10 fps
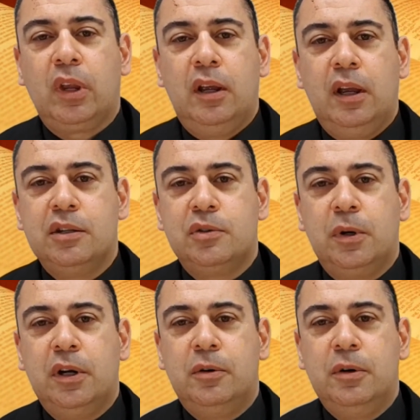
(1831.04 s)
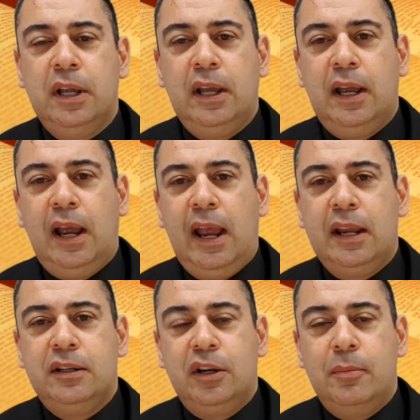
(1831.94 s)
as well,
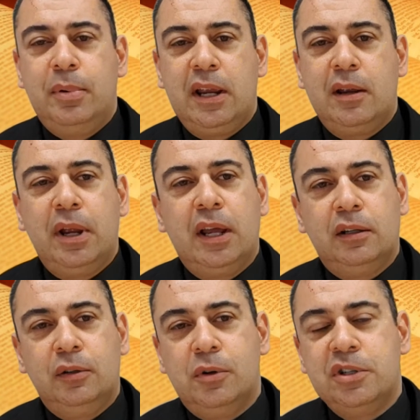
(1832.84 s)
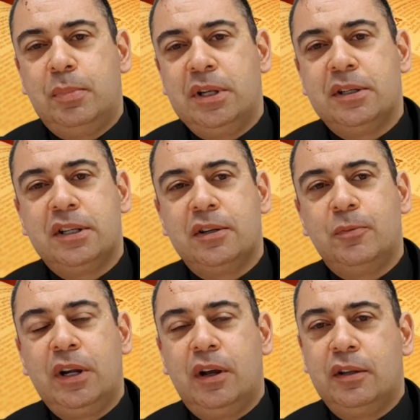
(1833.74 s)
and you know, being about the Lord's business. And
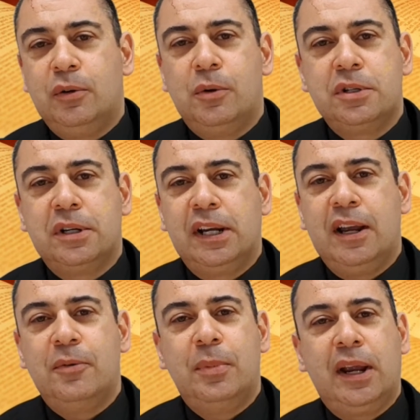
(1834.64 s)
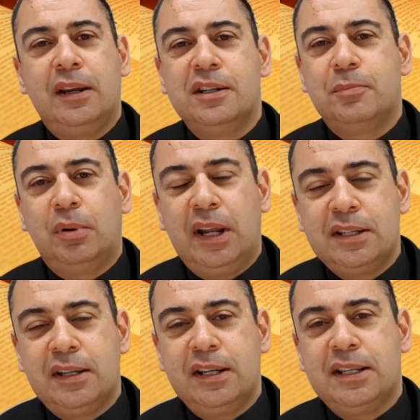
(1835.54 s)
we know the Lord's going to come back, and as
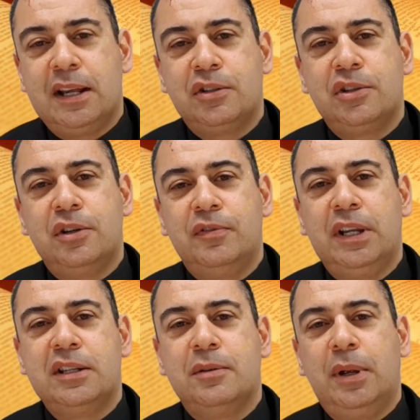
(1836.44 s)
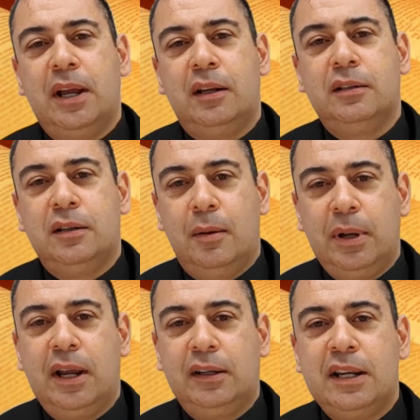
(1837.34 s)
blessed is that servant that's
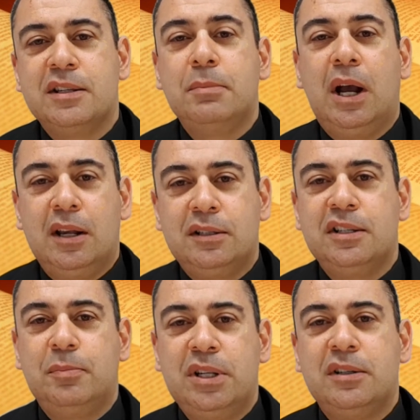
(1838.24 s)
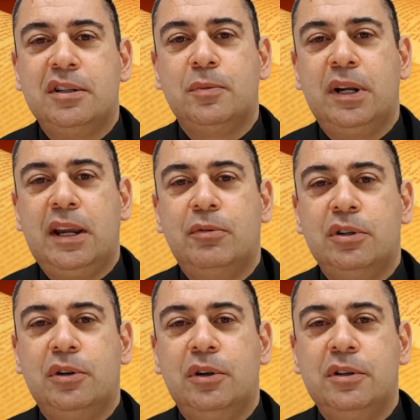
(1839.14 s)
about his master's business when he
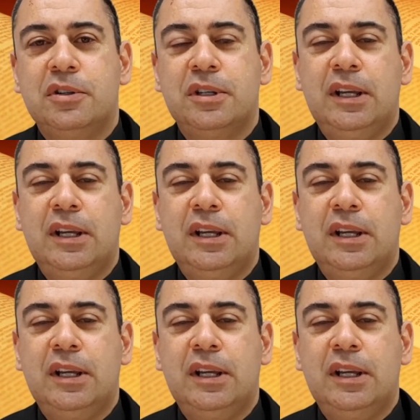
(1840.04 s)
returns.